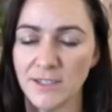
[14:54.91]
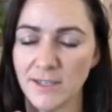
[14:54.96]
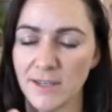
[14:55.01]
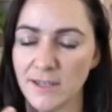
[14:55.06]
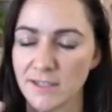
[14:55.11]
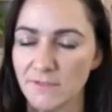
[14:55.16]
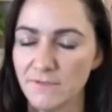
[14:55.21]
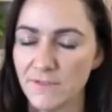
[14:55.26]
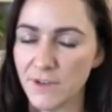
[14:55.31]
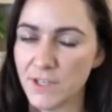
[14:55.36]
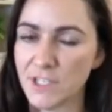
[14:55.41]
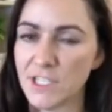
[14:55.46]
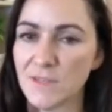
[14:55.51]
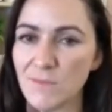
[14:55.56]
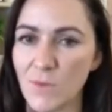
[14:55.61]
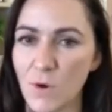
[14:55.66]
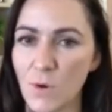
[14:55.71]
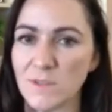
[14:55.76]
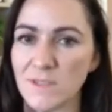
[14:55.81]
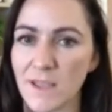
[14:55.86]
And it's a very
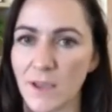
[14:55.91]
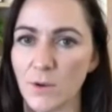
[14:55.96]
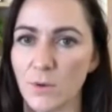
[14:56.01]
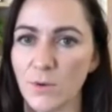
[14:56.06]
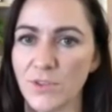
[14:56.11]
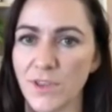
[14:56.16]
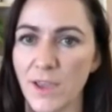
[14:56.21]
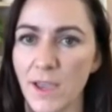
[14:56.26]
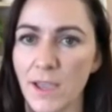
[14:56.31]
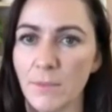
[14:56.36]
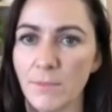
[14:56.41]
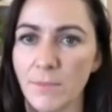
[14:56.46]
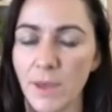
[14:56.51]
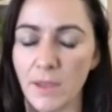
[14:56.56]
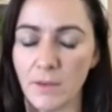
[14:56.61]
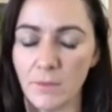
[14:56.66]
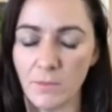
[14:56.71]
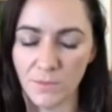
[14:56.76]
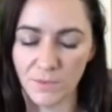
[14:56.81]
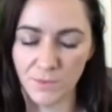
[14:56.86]
small, subtle thing,
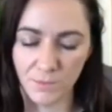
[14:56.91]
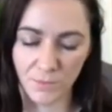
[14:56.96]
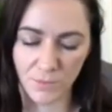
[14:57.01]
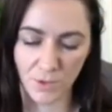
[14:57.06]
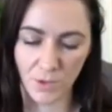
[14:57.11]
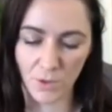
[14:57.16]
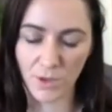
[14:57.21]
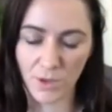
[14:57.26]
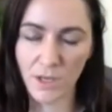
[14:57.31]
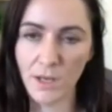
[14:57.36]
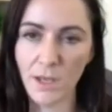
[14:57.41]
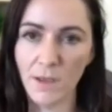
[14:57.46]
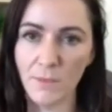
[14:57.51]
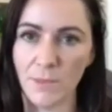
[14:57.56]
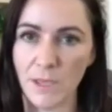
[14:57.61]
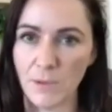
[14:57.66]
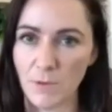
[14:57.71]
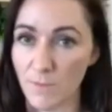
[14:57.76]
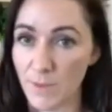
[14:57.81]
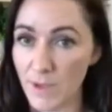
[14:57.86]
but when we're looking at
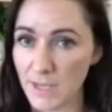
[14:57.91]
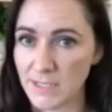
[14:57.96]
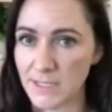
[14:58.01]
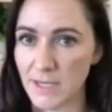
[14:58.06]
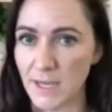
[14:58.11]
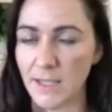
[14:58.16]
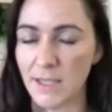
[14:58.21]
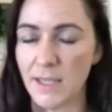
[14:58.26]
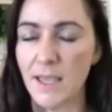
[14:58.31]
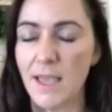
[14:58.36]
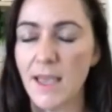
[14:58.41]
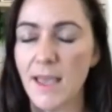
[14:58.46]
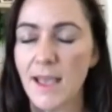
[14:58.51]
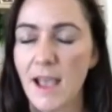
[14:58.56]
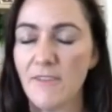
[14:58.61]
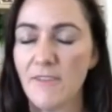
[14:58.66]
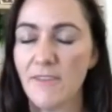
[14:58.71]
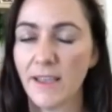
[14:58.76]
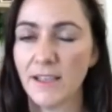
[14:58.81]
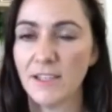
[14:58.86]
people putting,
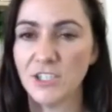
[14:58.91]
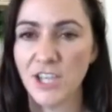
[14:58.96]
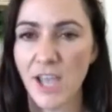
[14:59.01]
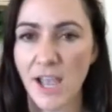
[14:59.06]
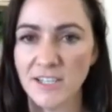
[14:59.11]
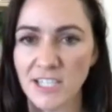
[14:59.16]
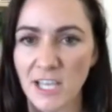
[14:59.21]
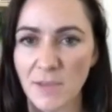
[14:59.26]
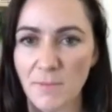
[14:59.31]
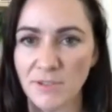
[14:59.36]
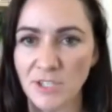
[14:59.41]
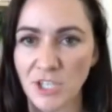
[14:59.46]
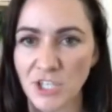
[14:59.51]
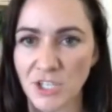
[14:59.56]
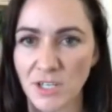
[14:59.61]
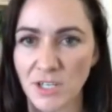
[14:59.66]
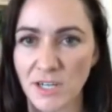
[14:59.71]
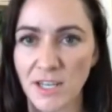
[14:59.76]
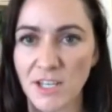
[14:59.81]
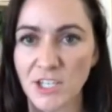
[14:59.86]
they can change that
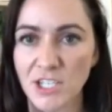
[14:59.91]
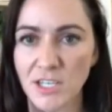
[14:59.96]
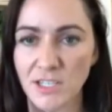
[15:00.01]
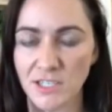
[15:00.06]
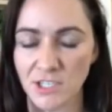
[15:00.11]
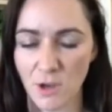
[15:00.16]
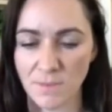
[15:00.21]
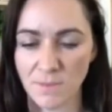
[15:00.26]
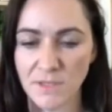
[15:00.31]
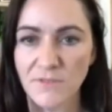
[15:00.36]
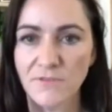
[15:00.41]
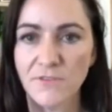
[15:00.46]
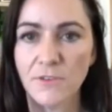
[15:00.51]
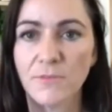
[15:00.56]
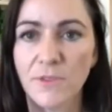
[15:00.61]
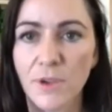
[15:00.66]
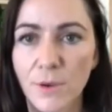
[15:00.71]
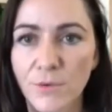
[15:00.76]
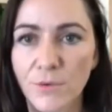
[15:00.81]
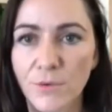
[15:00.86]
position, and it actually stops them from going